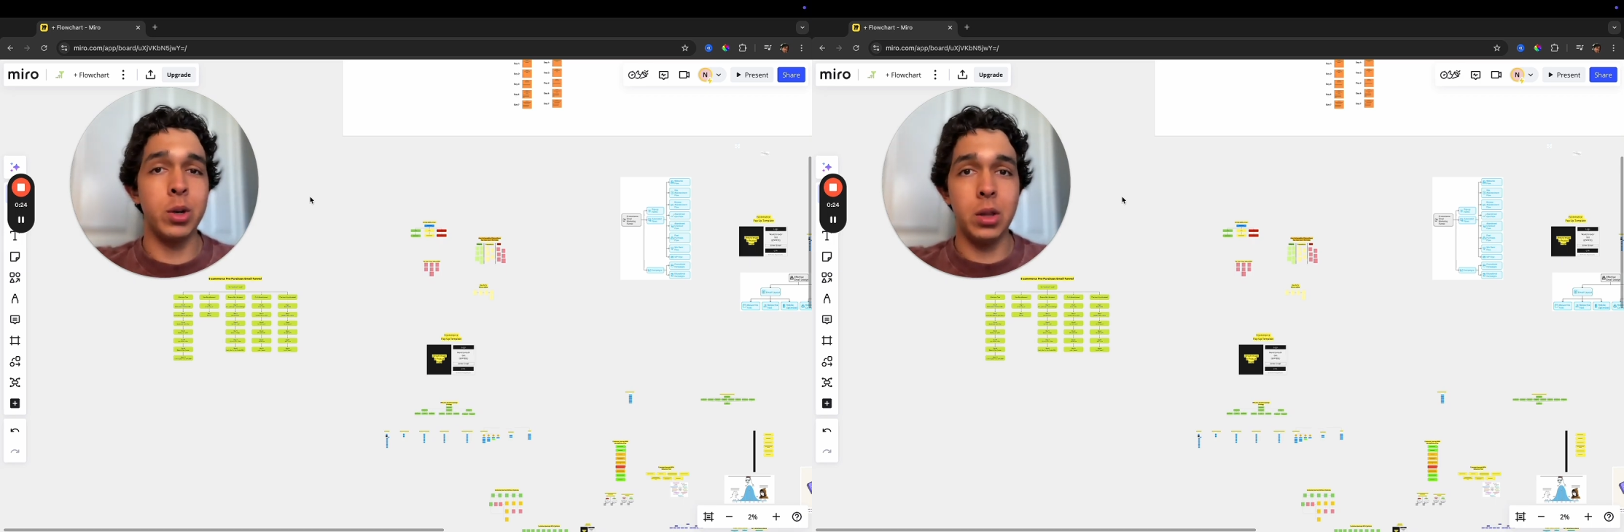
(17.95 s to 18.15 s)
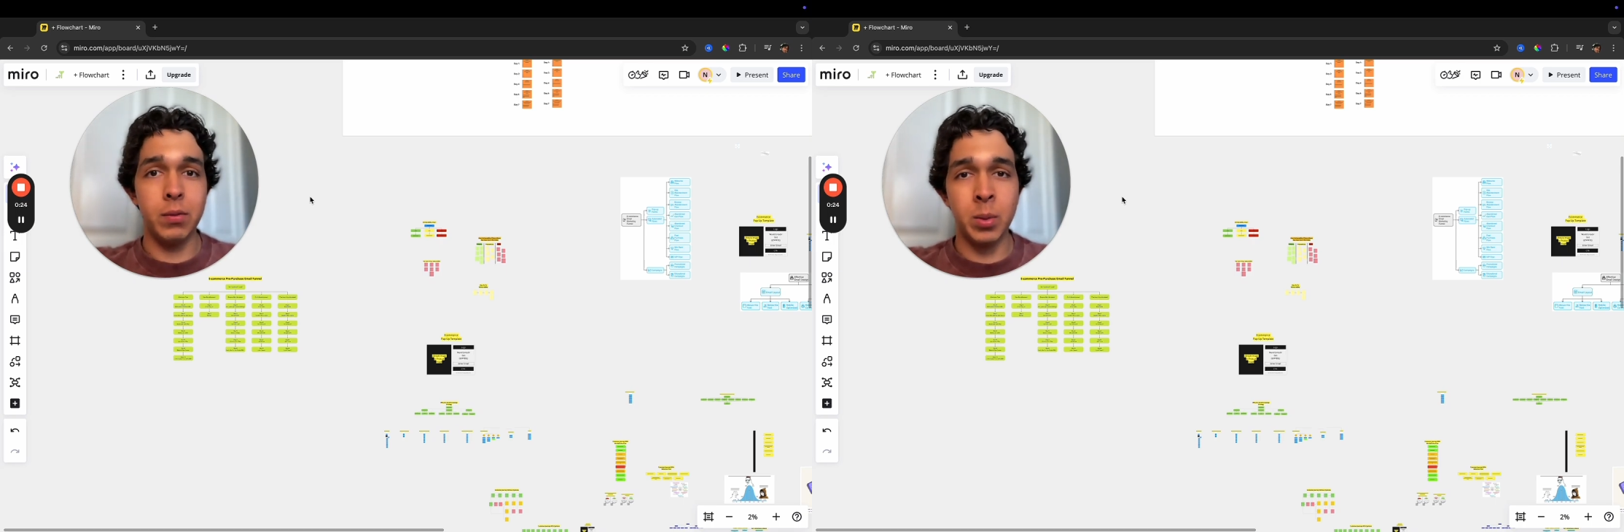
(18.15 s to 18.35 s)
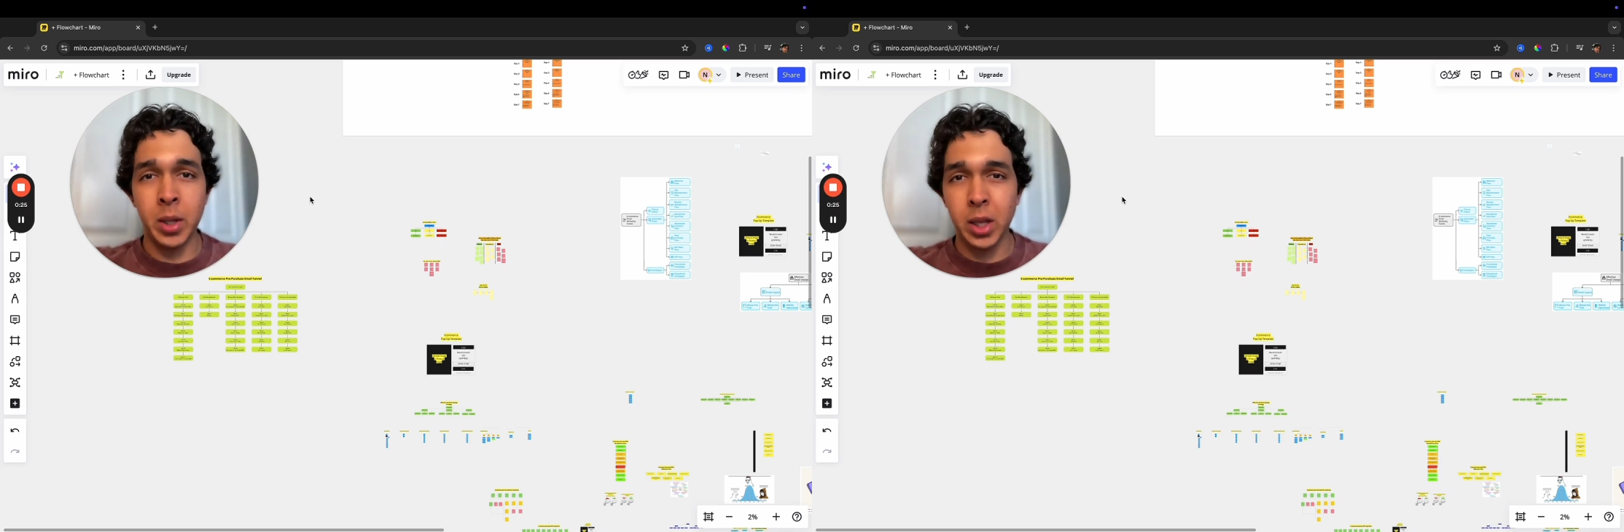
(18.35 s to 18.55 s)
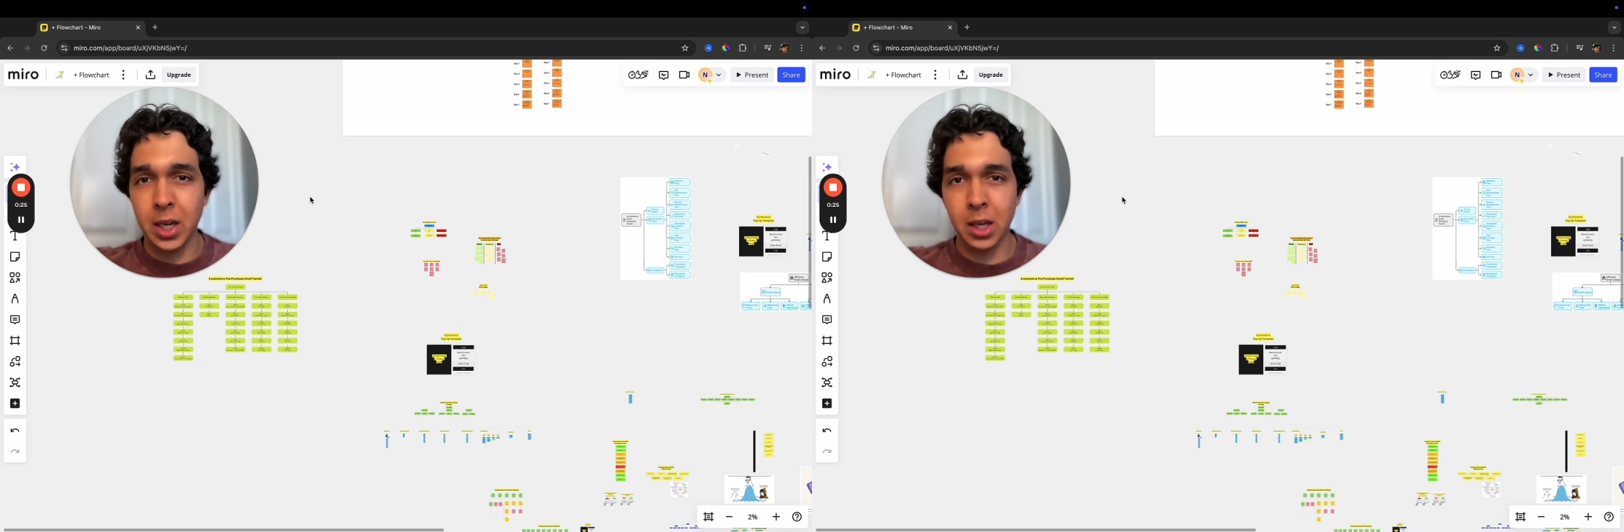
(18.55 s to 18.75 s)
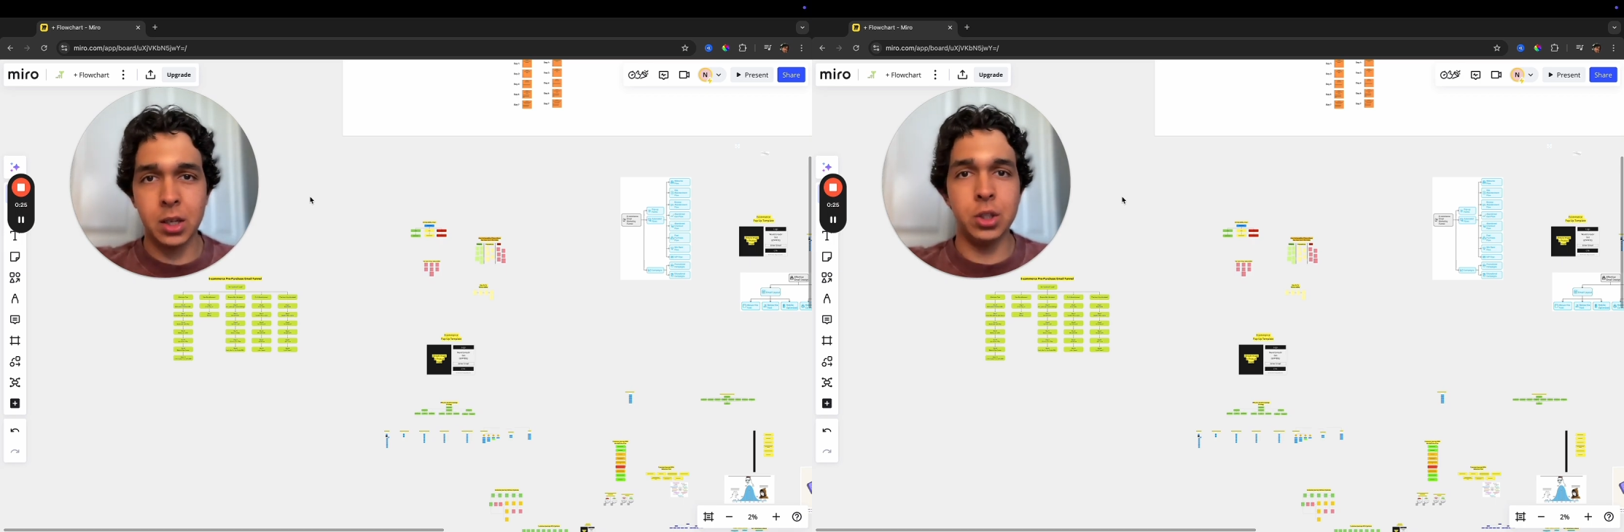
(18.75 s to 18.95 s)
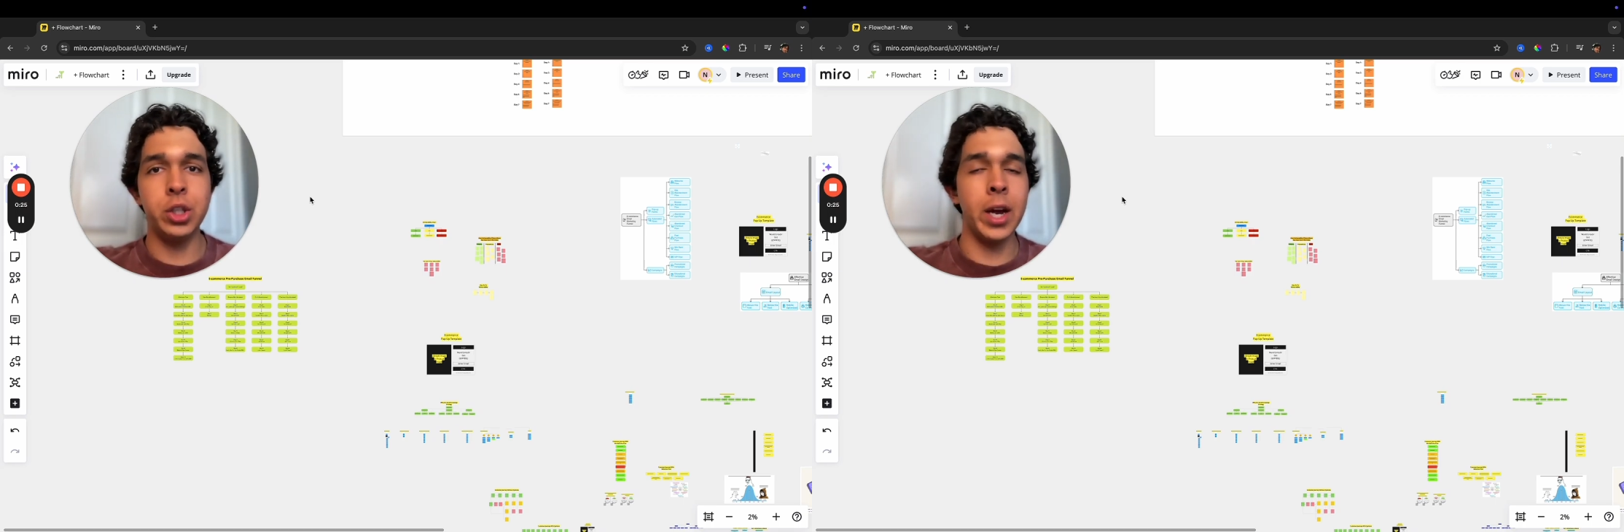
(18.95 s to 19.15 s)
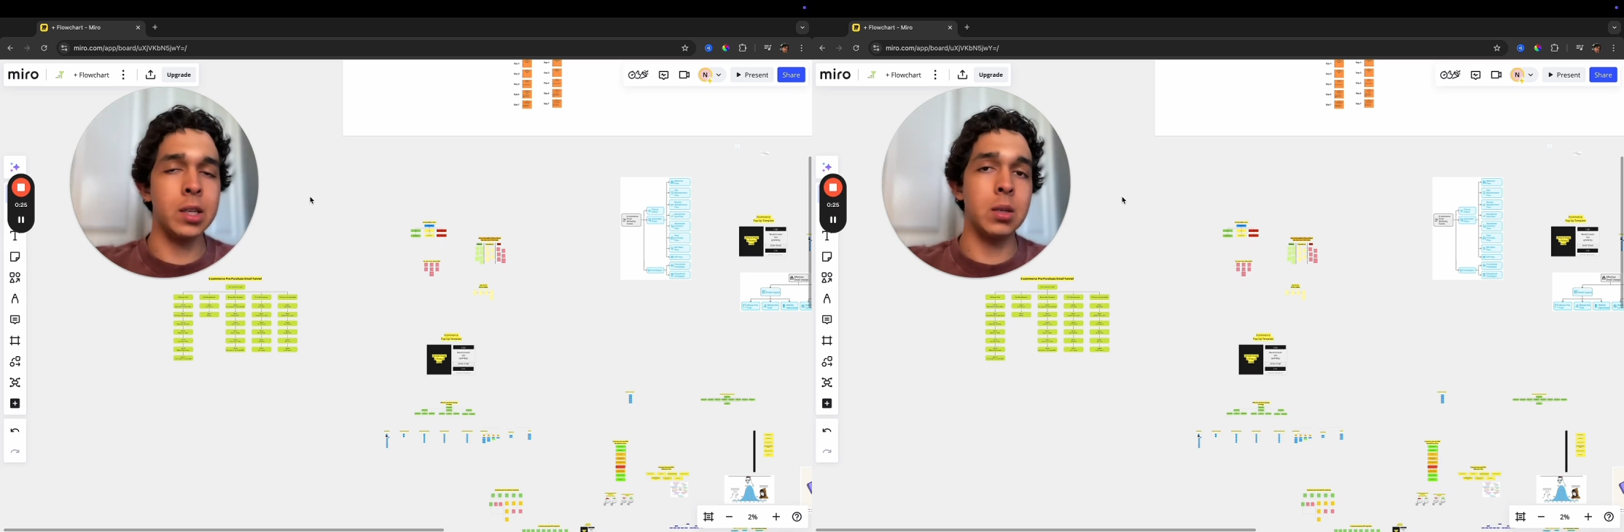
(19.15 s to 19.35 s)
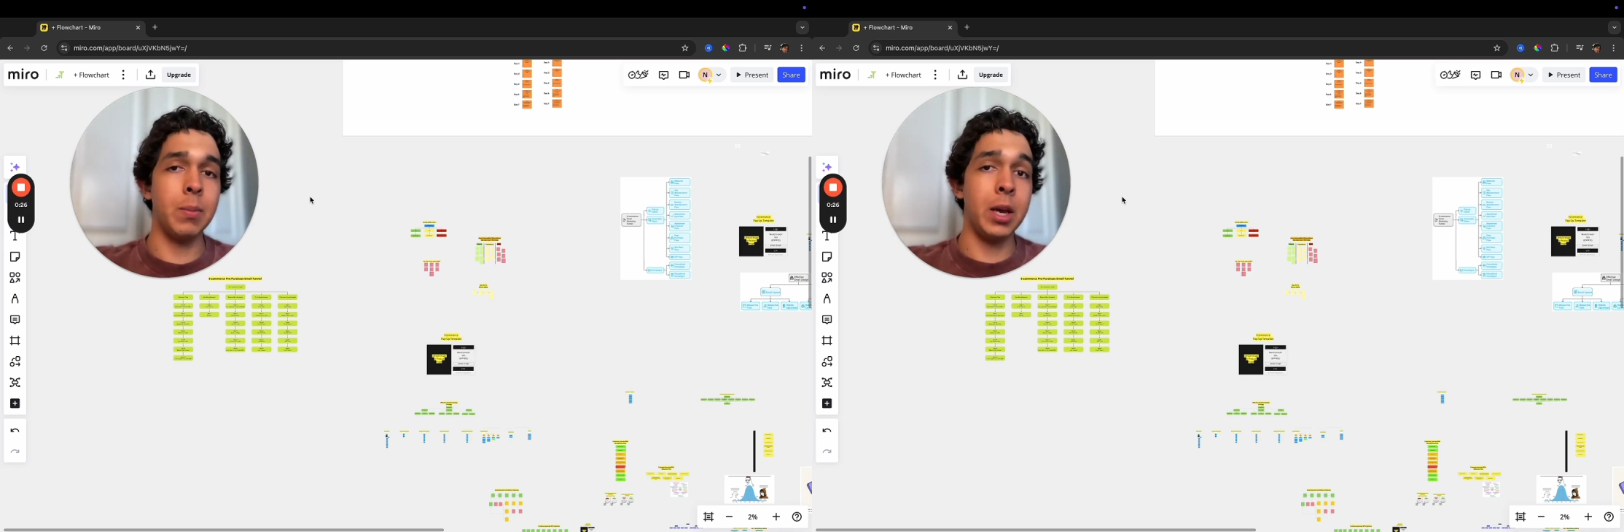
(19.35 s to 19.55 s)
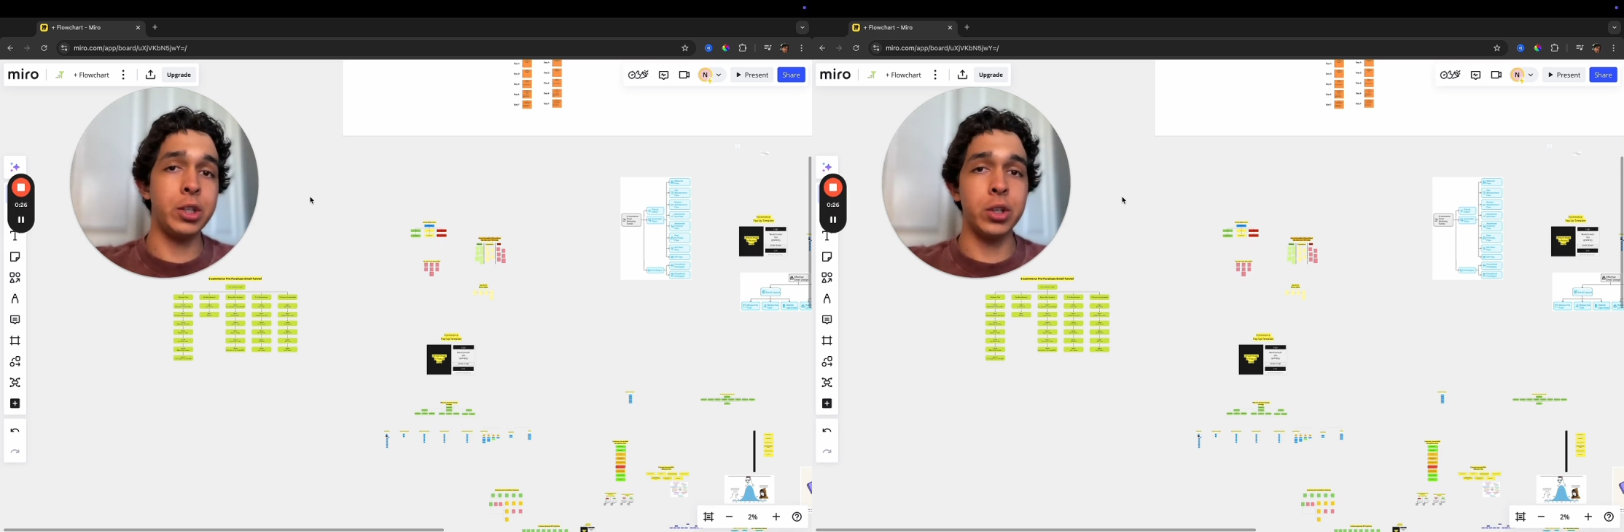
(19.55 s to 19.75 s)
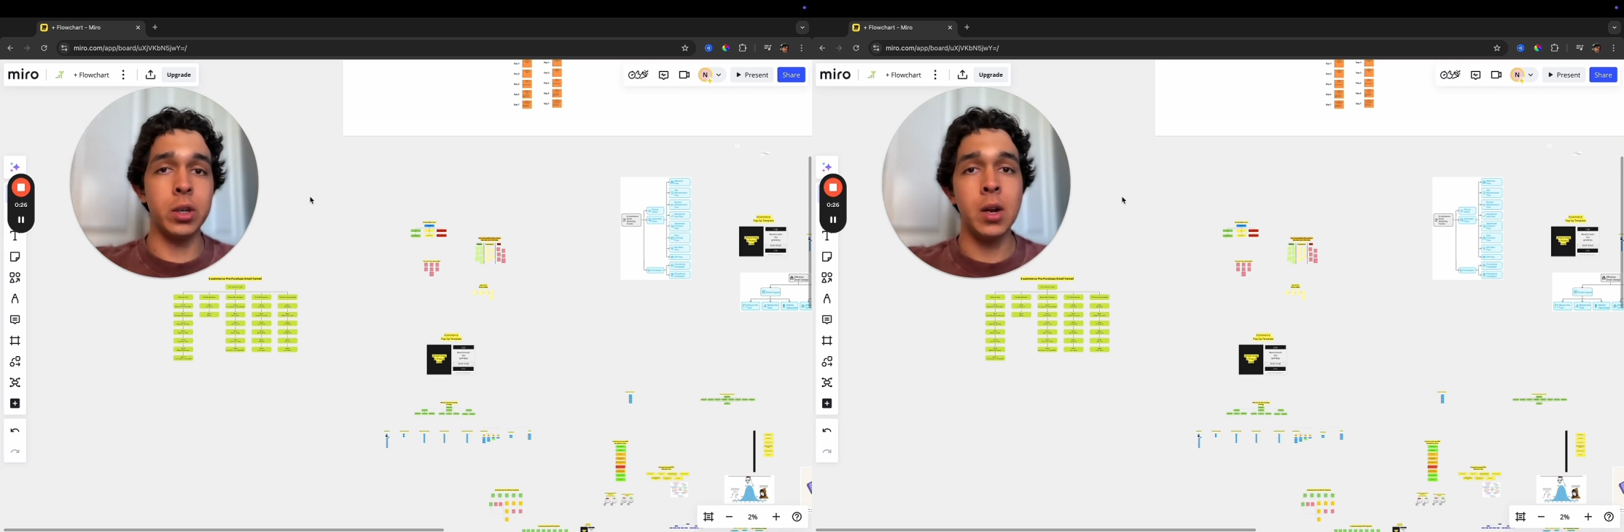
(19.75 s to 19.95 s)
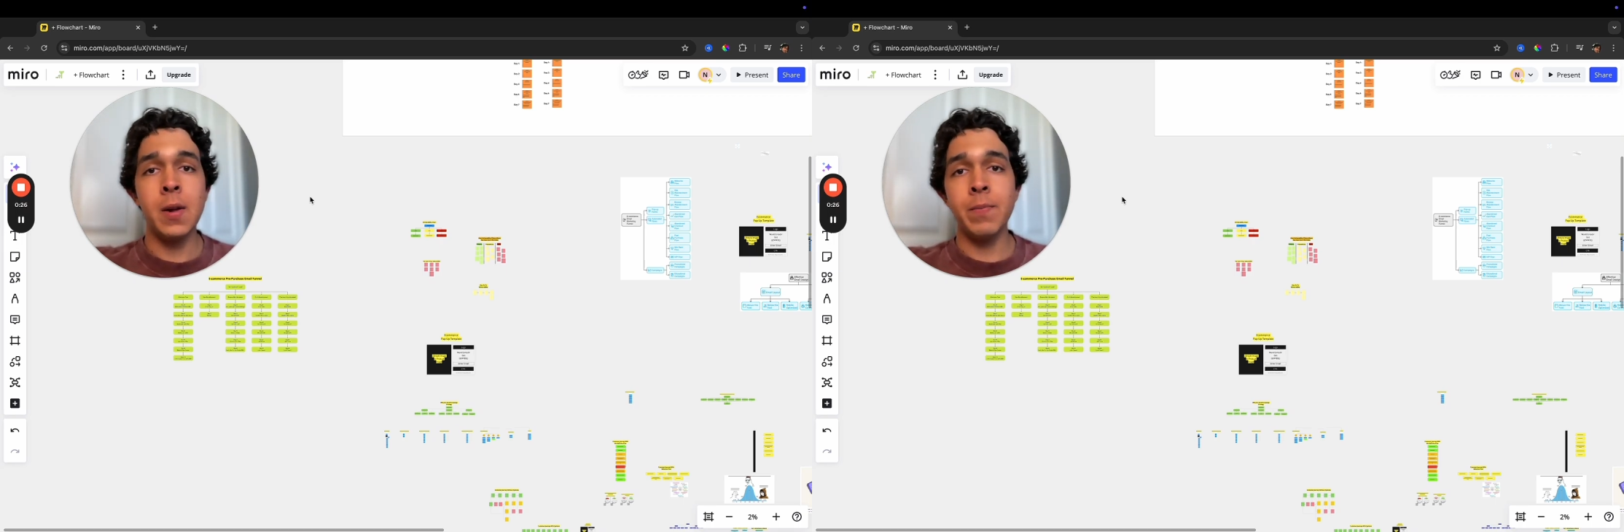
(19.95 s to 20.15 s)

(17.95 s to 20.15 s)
deliverability in check to make sure